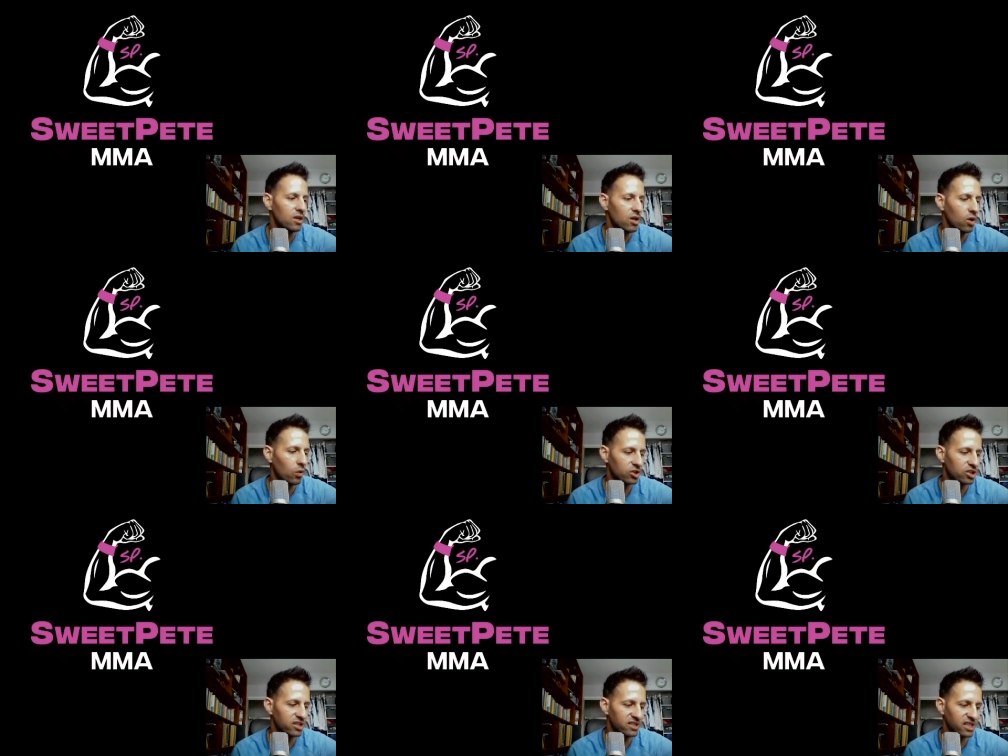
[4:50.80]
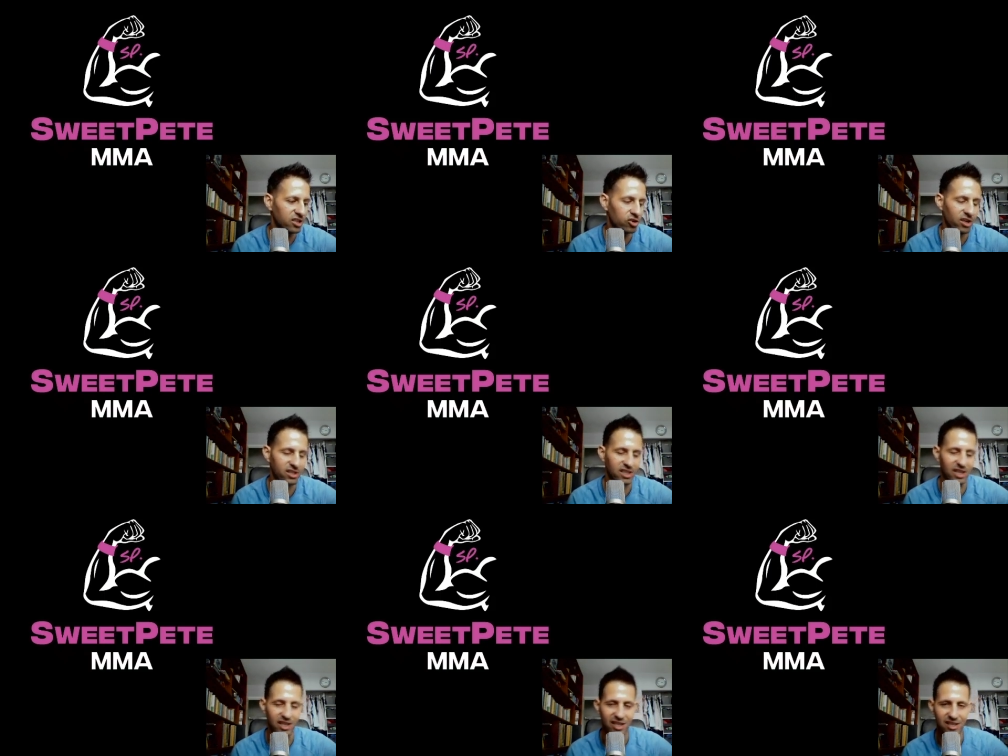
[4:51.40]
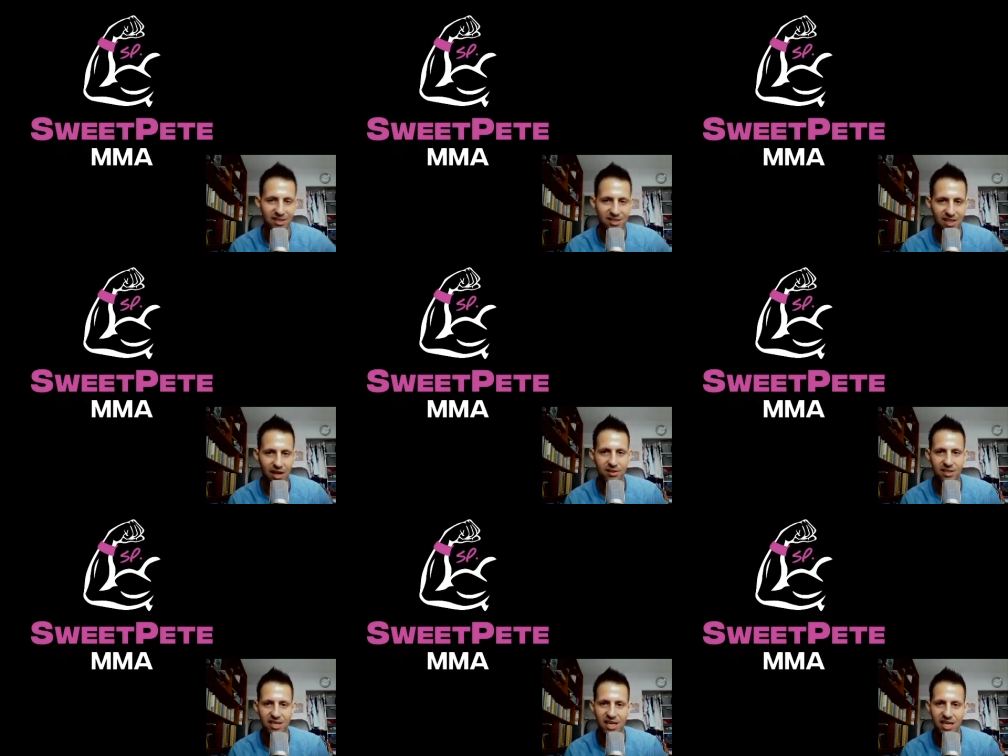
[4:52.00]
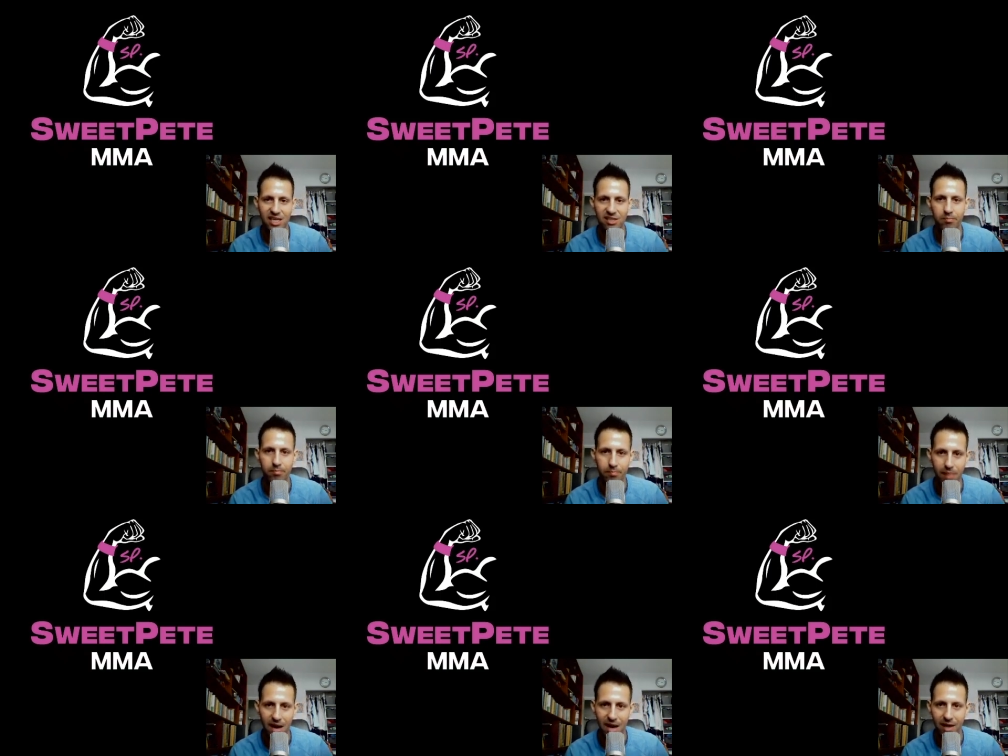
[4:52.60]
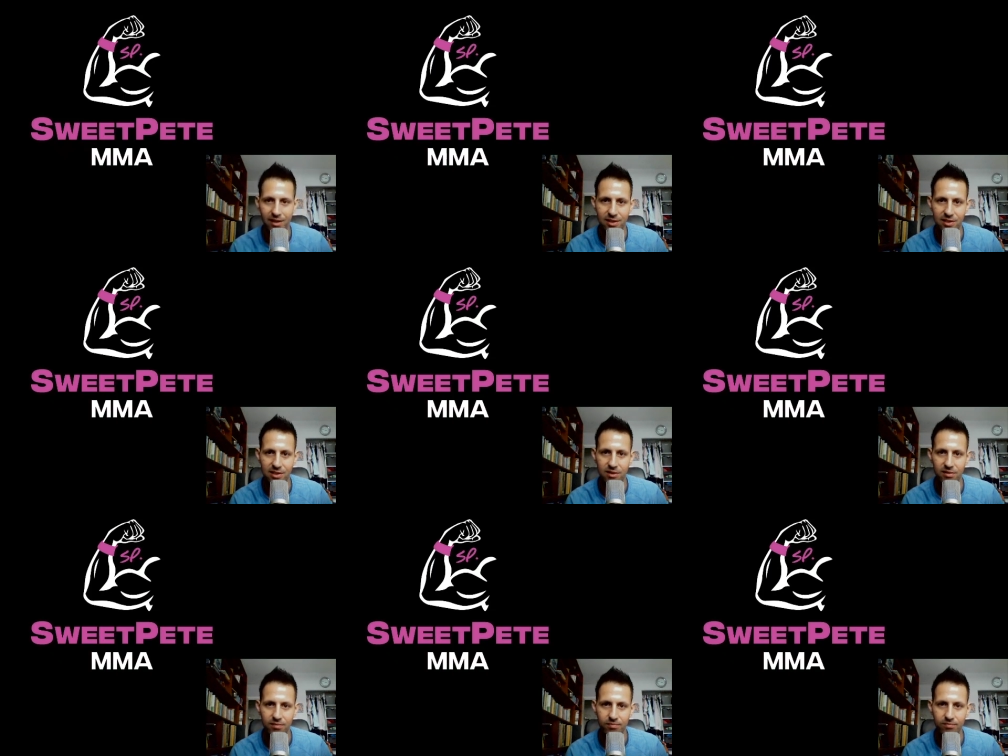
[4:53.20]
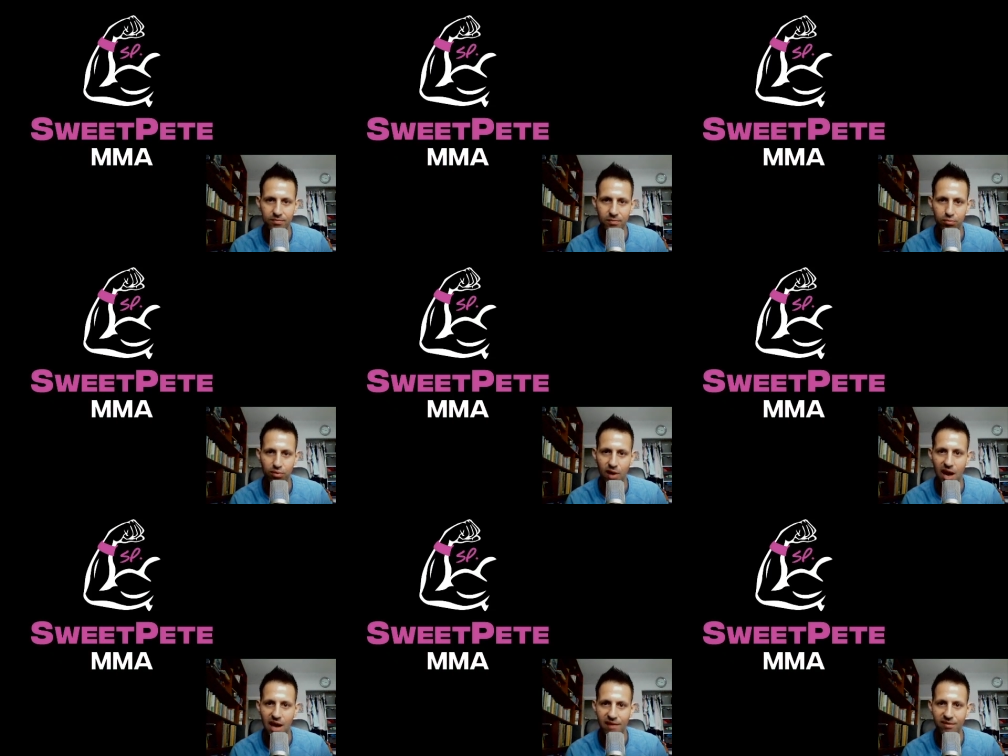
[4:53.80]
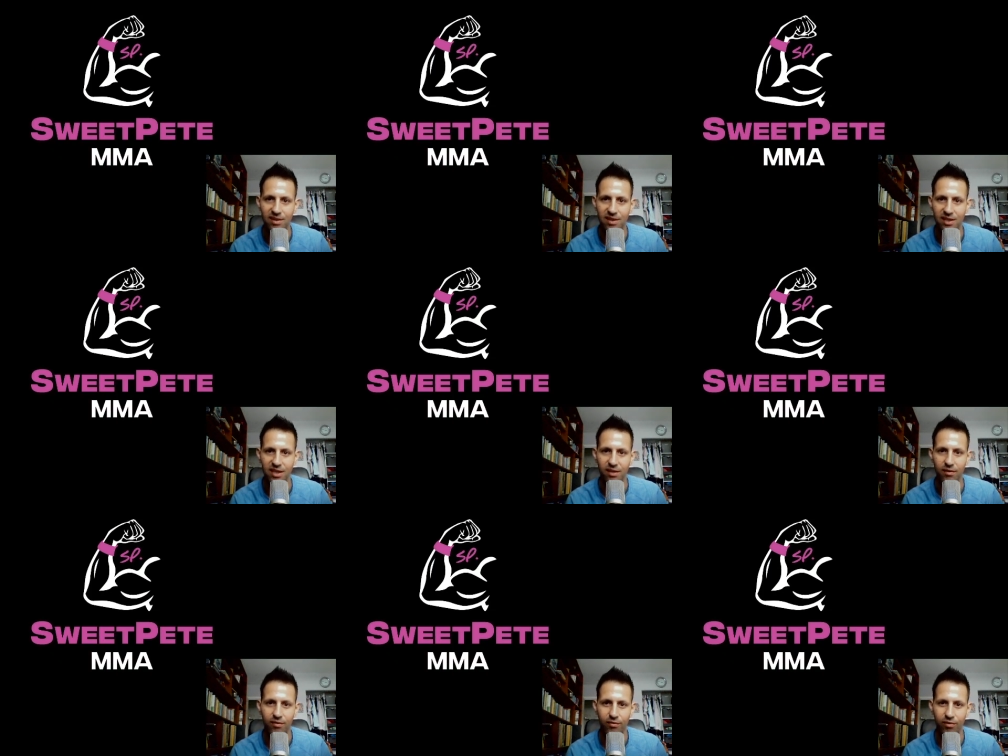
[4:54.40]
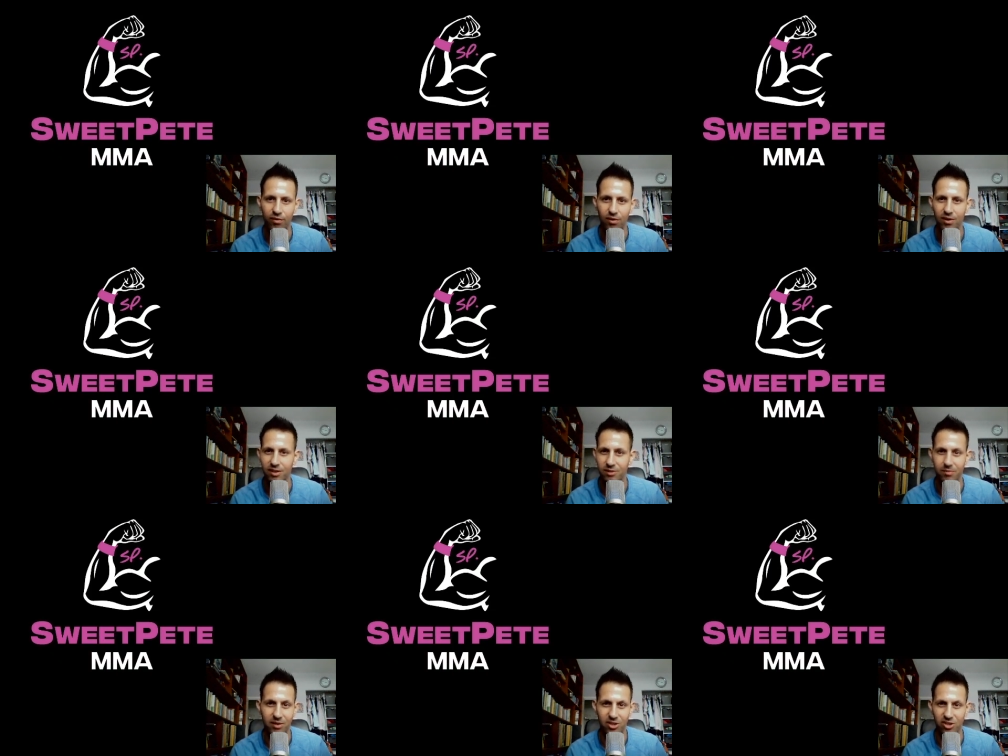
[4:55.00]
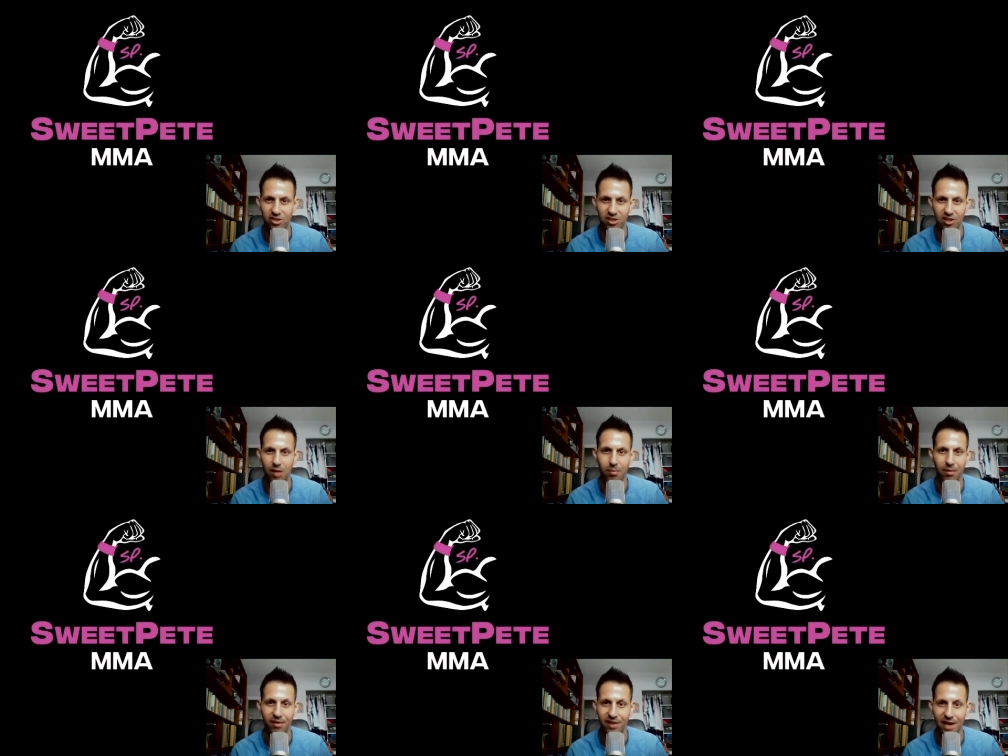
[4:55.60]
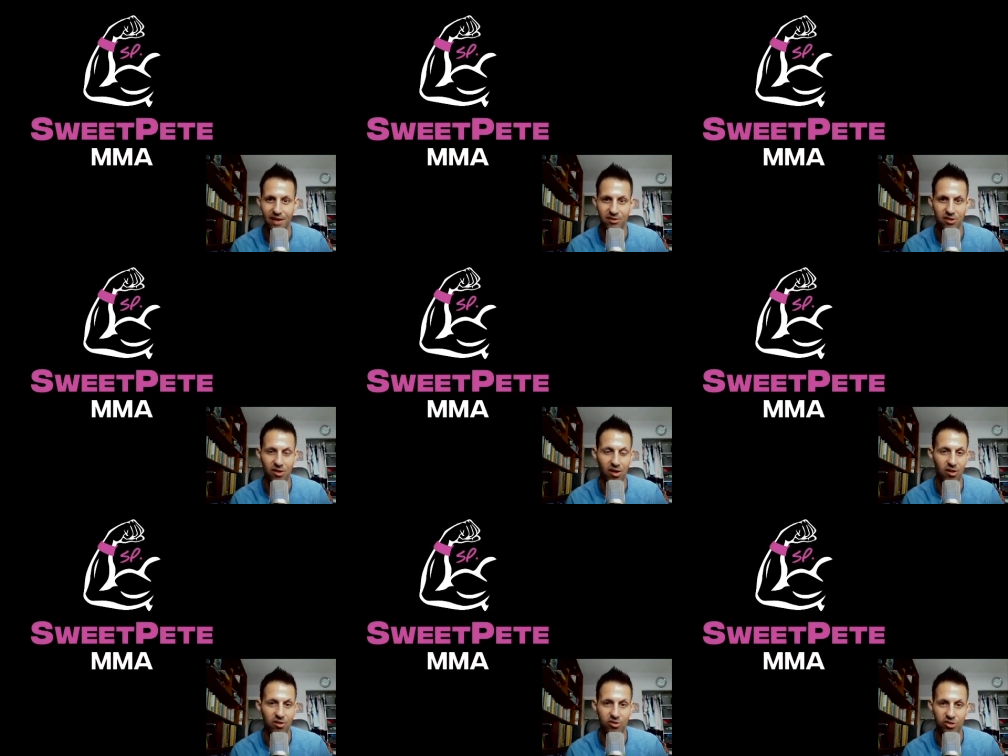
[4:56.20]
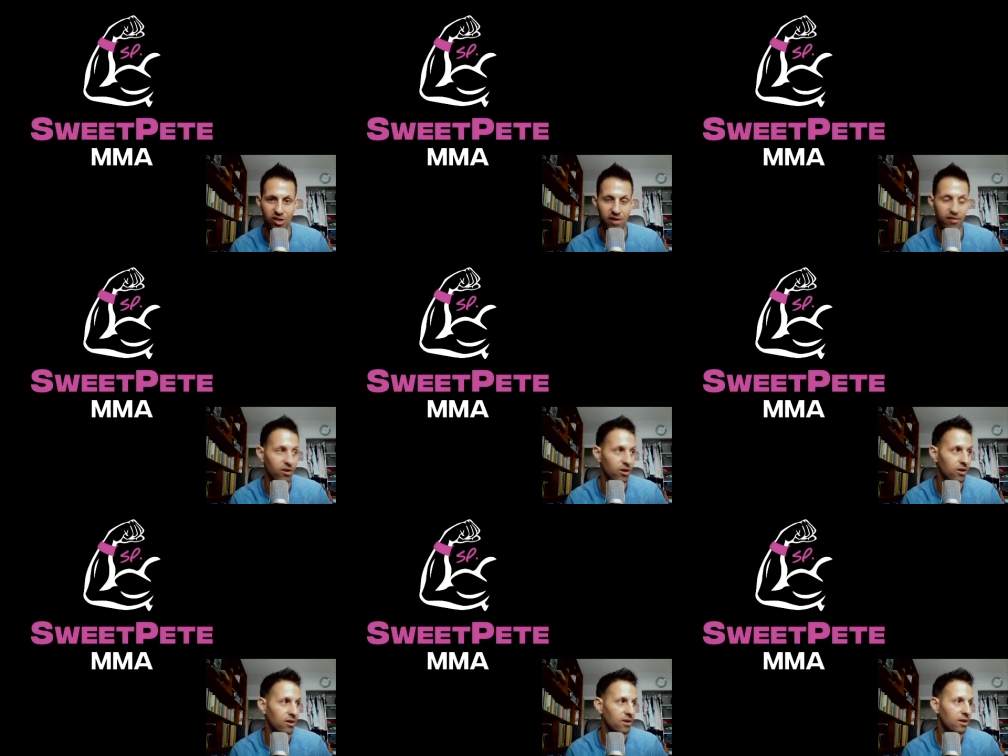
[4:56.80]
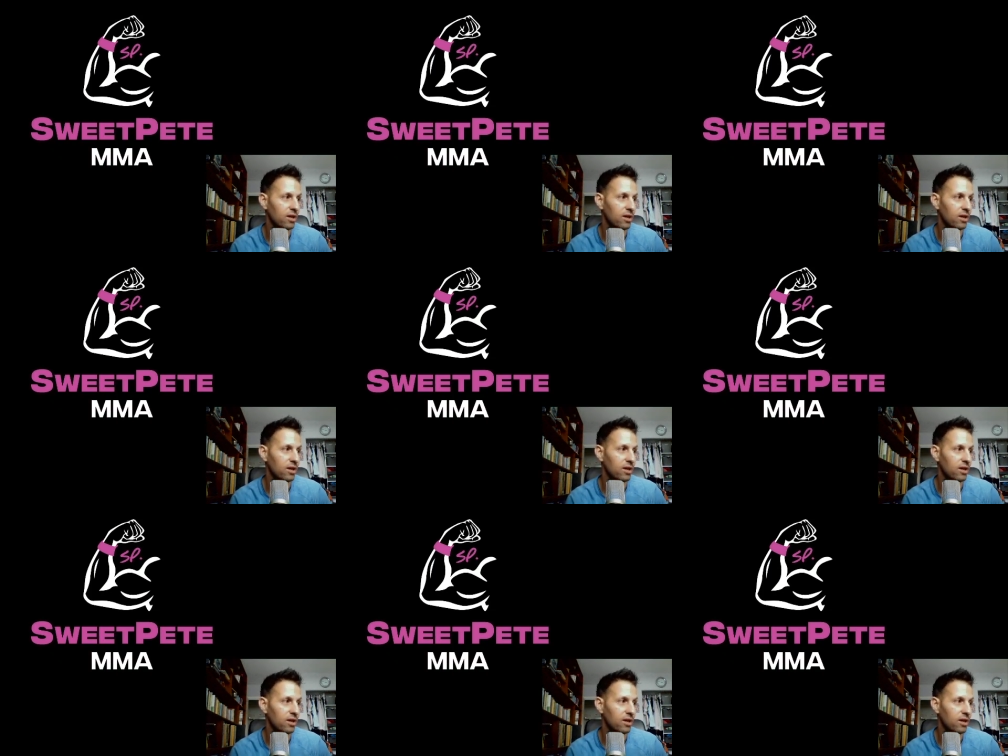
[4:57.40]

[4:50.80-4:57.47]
which is interesting. He sells his bets privately for as much as a couple $1,000s, I've heard.